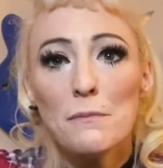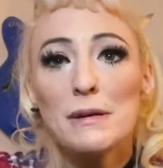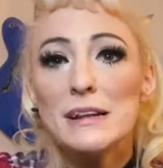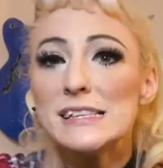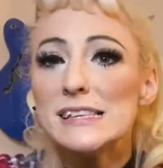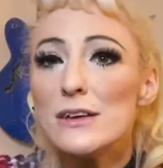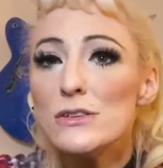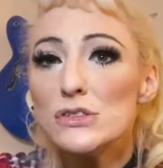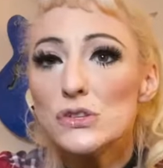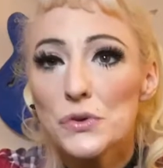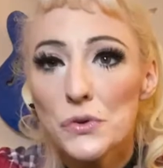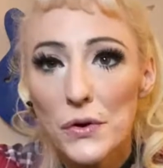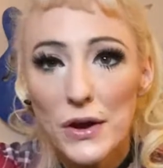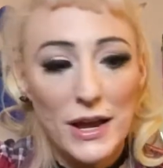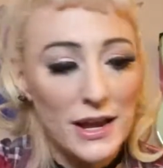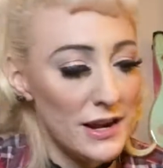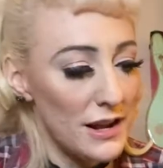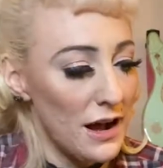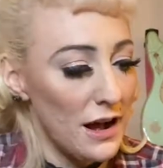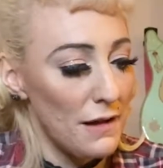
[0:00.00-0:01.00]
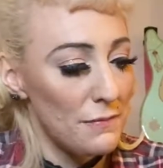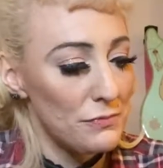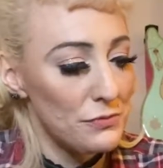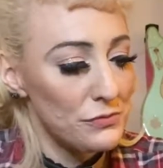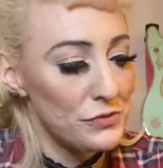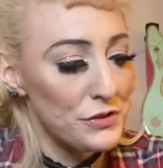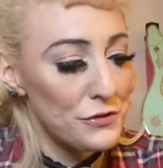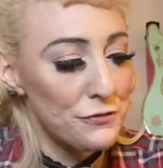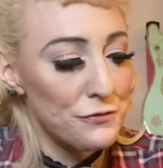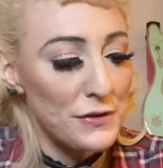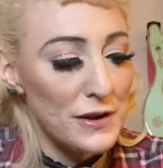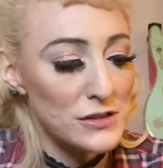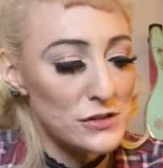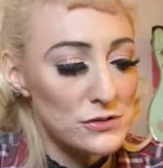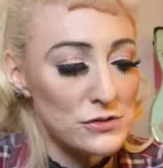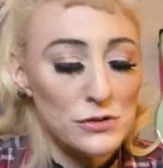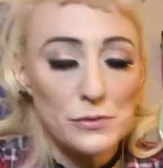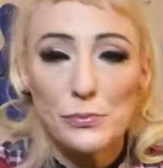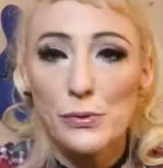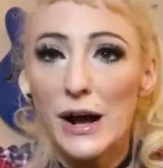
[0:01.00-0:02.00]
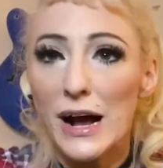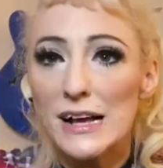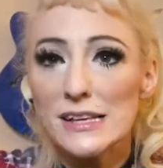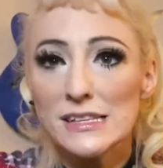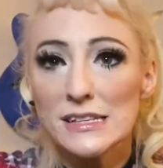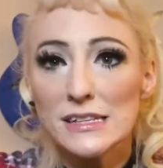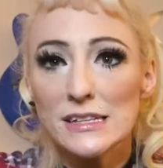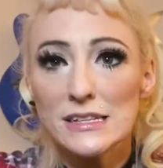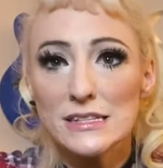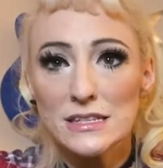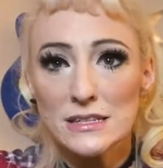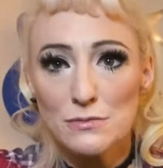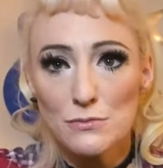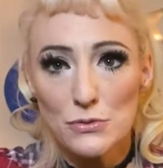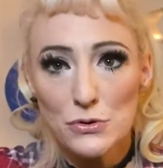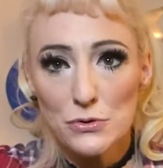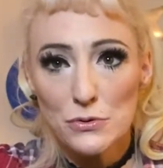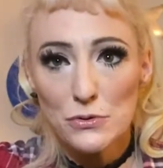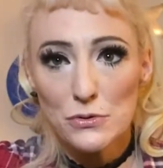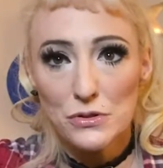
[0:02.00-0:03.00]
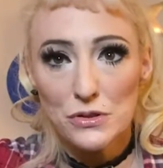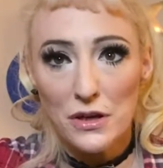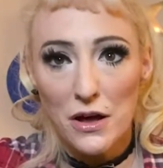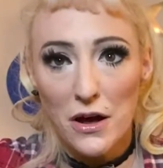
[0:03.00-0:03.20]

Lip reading: it sounds great. The frets are surprisingly smooth.